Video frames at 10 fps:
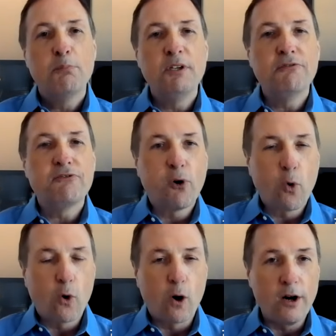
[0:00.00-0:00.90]

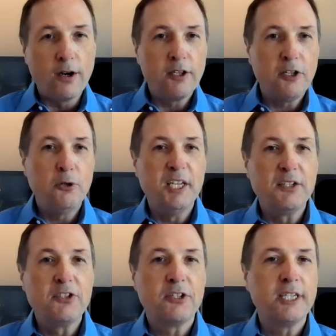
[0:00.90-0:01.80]
before you
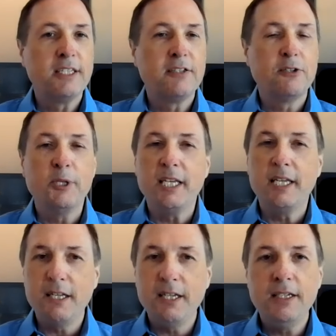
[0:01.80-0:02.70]
enter into
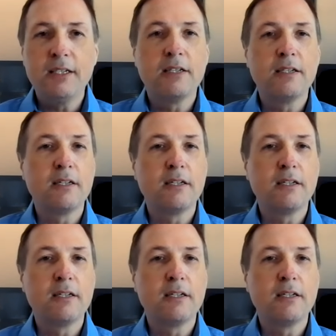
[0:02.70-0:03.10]
any